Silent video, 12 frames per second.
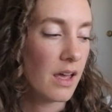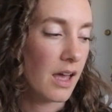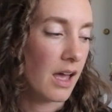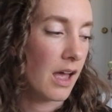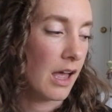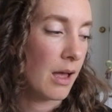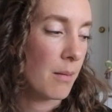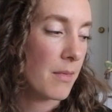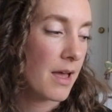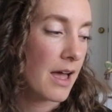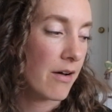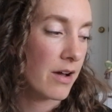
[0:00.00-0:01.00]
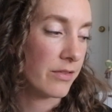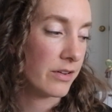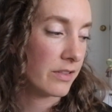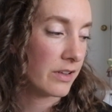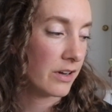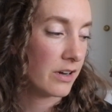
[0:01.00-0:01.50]
Um, however,
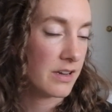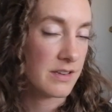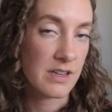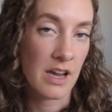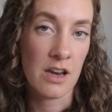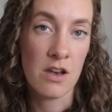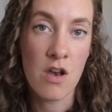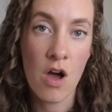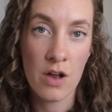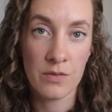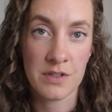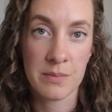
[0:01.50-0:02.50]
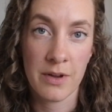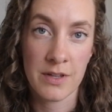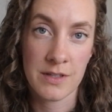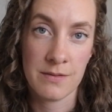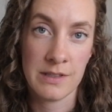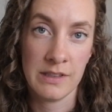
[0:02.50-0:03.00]
there is a
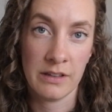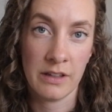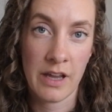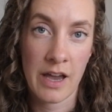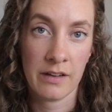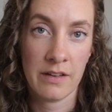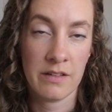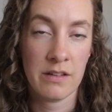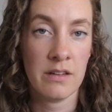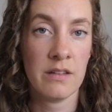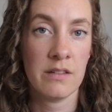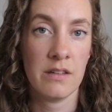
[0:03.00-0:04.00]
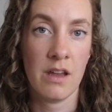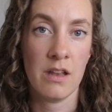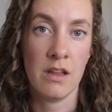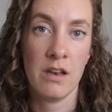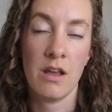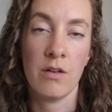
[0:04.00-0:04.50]
non-responsive celiac disease and
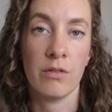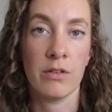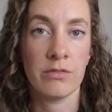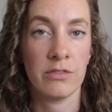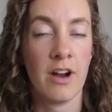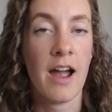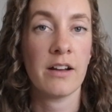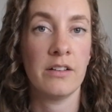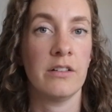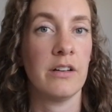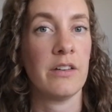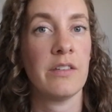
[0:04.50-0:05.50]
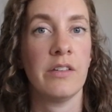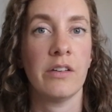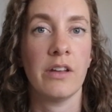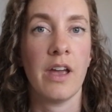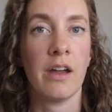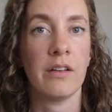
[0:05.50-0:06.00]
then a refractory
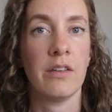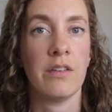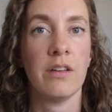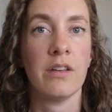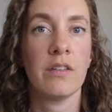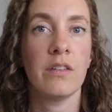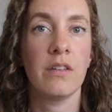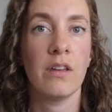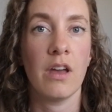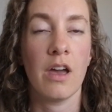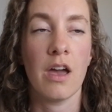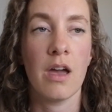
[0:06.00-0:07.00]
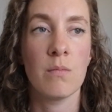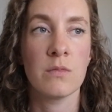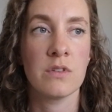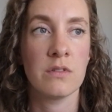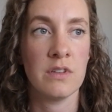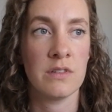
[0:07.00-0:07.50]
celiac disease. Um,
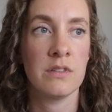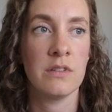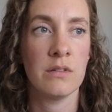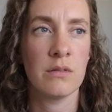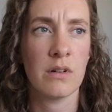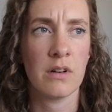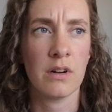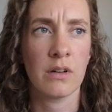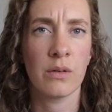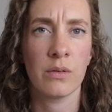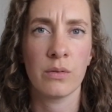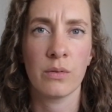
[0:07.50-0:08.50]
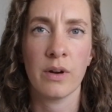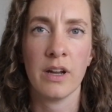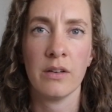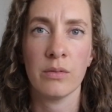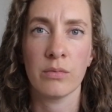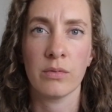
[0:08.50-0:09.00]
so these two are
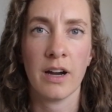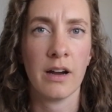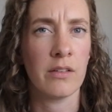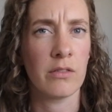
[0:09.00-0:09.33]
quite rare.